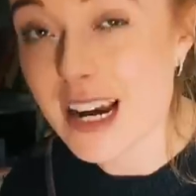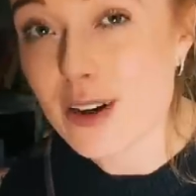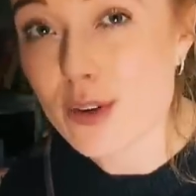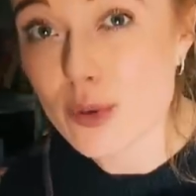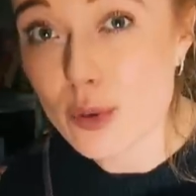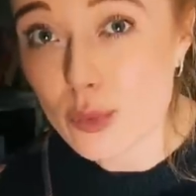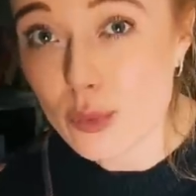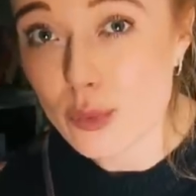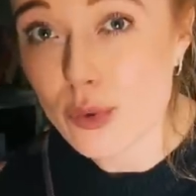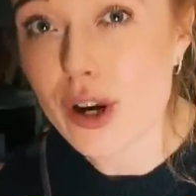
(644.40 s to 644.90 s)
like
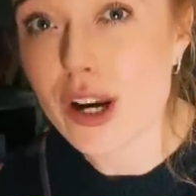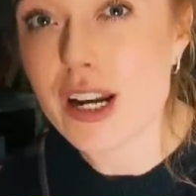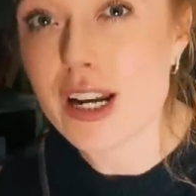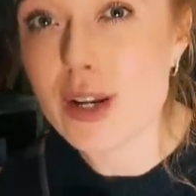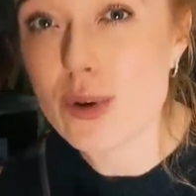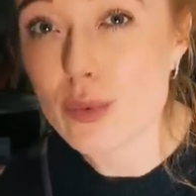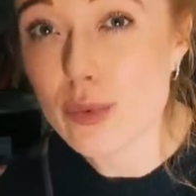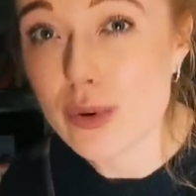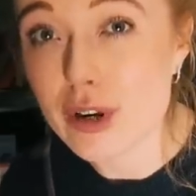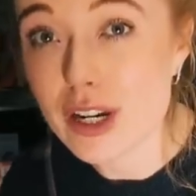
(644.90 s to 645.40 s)

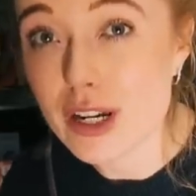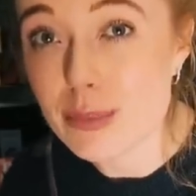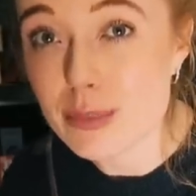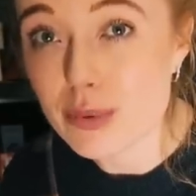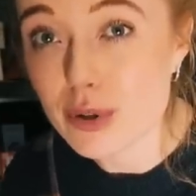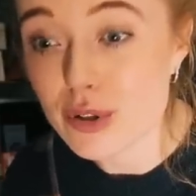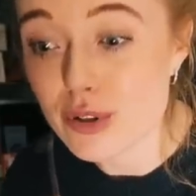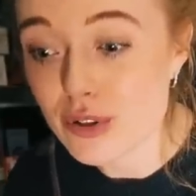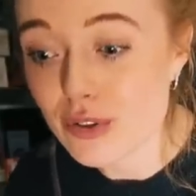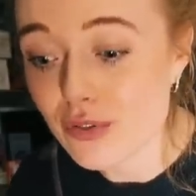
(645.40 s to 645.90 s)
really, really
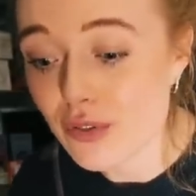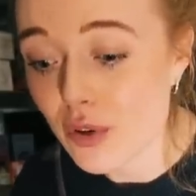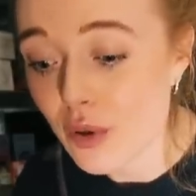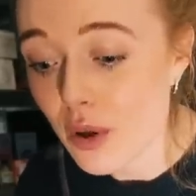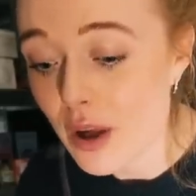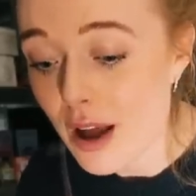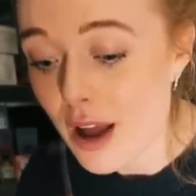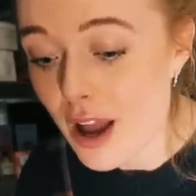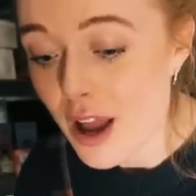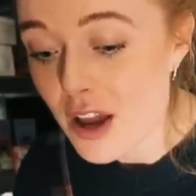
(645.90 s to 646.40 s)

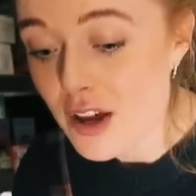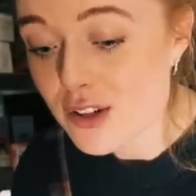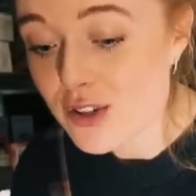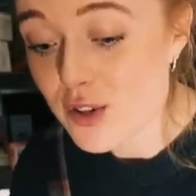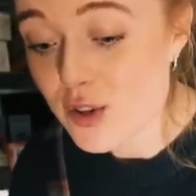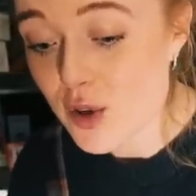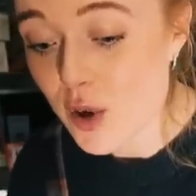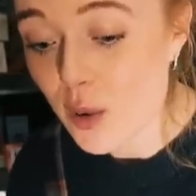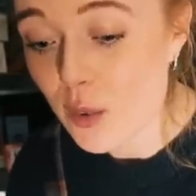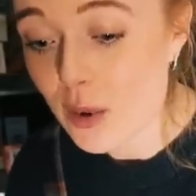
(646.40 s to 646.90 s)
beautiful.
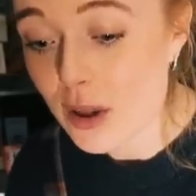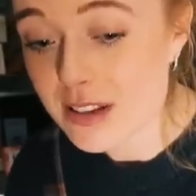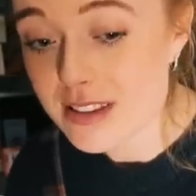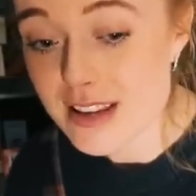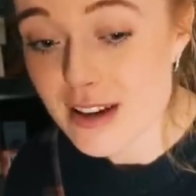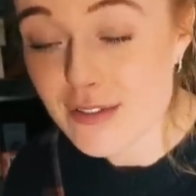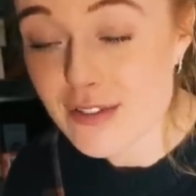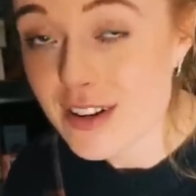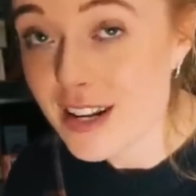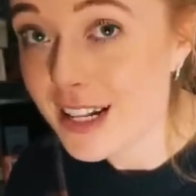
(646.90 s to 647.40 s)
So I'll
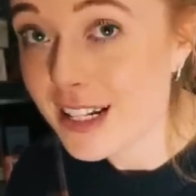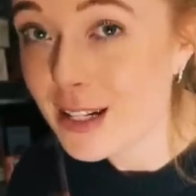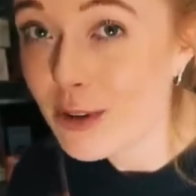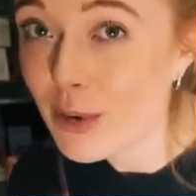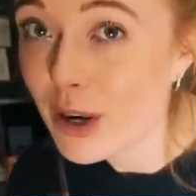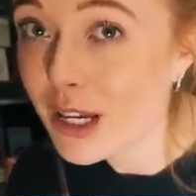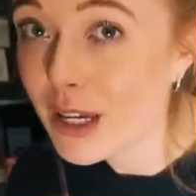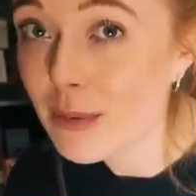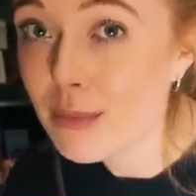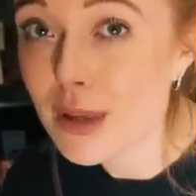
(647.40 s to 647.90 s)
definitely
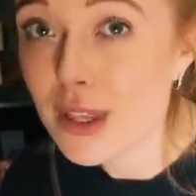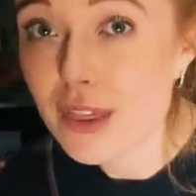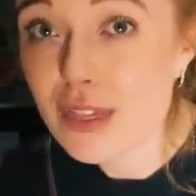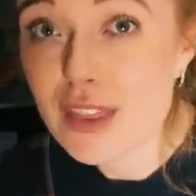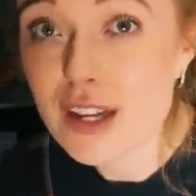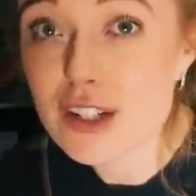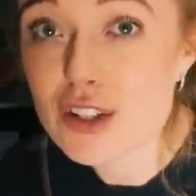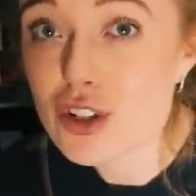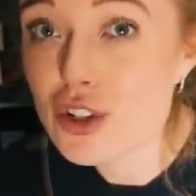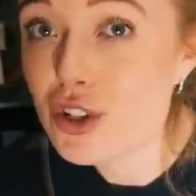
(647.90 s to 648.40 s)
recommend
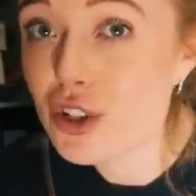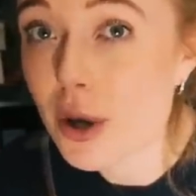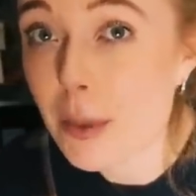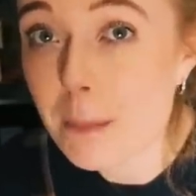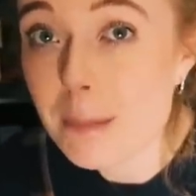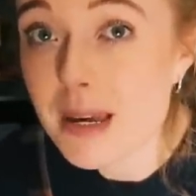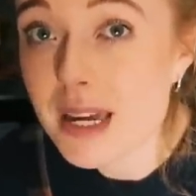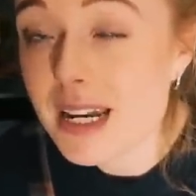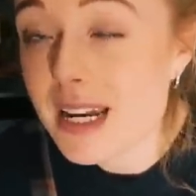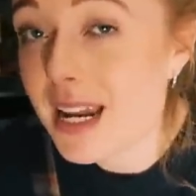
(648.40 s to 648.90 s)
that you
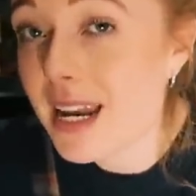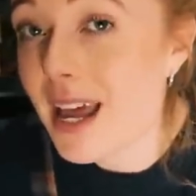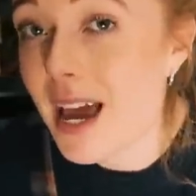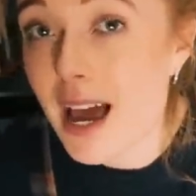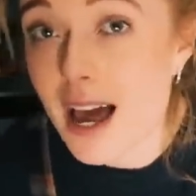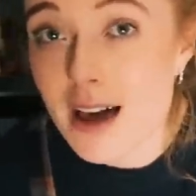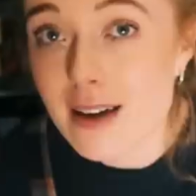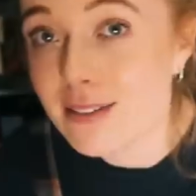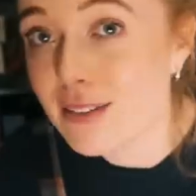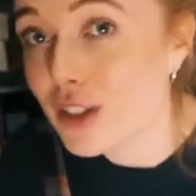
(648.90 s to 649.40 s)
jump in and
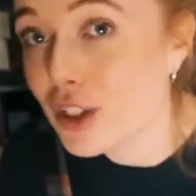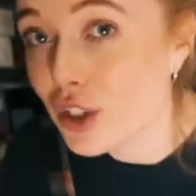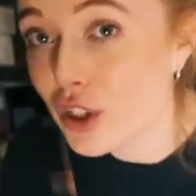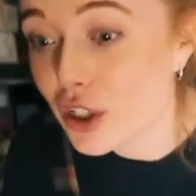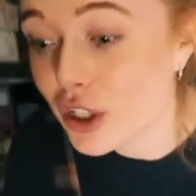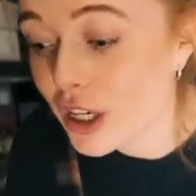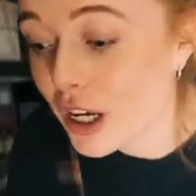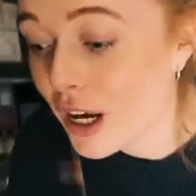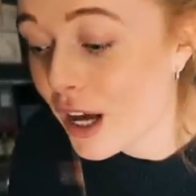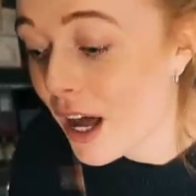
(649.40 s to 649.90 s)
have a
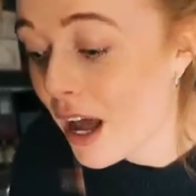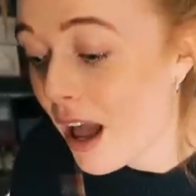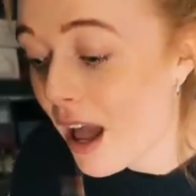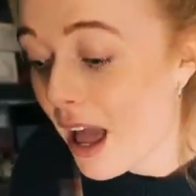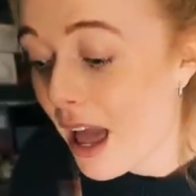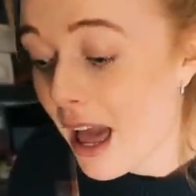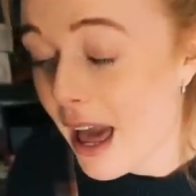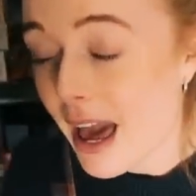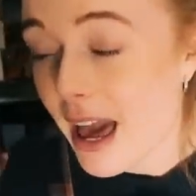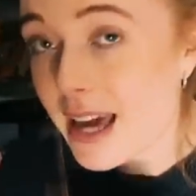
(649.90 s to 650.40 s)
look.
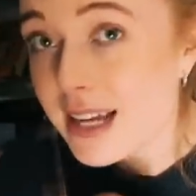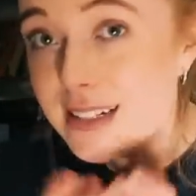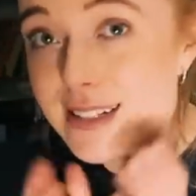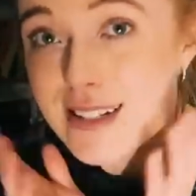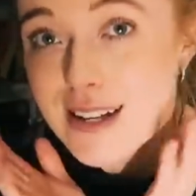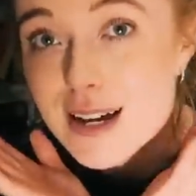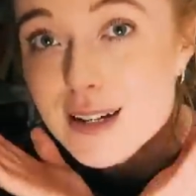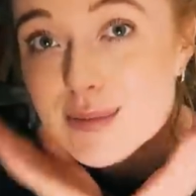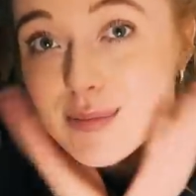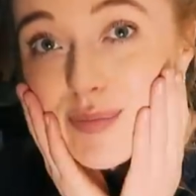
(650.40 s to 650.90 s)

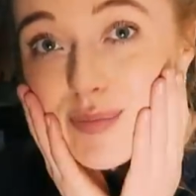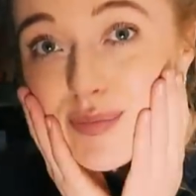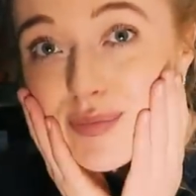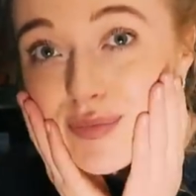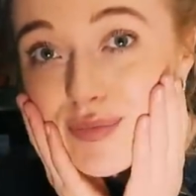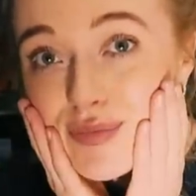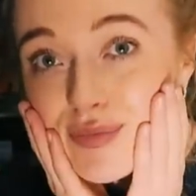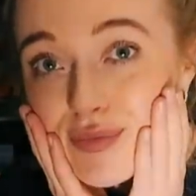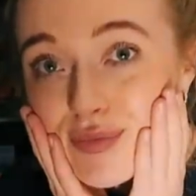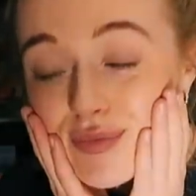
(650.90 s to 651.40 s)
And
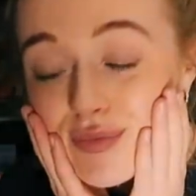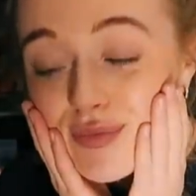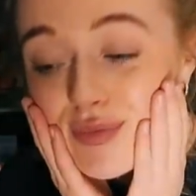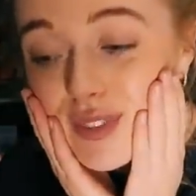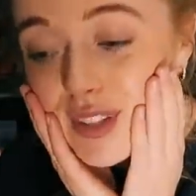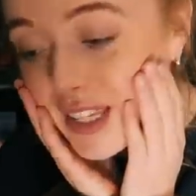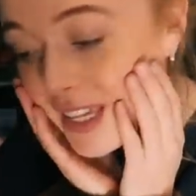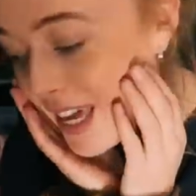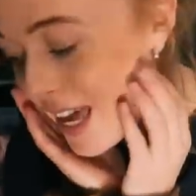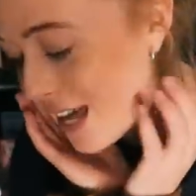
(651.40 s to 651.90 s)

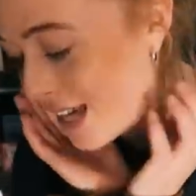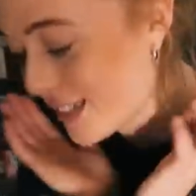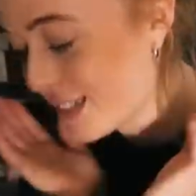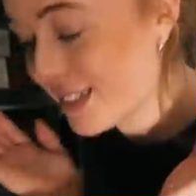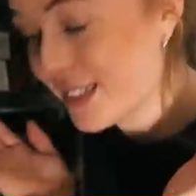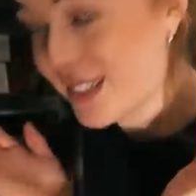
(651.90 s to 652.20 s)
yeah,